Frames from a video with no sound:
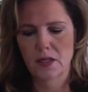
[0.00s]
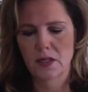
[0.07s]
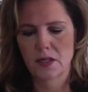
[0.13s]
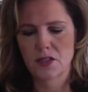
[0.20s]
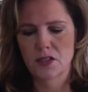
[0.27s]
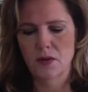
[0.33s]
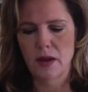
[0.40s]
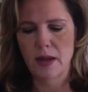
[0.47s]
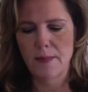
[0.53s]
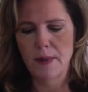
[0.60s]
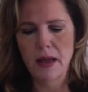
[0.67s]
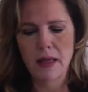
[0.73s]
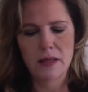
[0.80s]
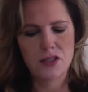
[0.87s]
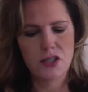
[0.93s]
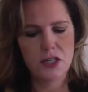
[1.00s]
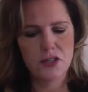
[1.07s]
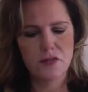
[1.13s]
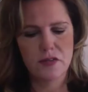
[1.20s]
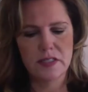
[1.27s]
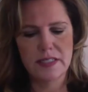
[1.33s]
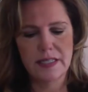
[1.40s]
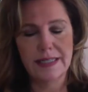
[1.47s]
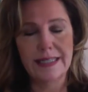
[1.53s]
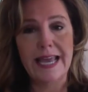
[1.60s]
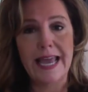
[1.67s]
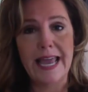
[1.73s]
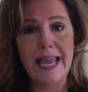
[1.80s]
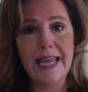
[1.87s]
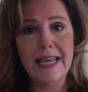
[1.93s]
So I apologize for the
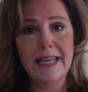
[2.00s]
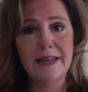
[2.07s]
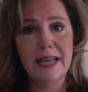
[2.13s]
delay in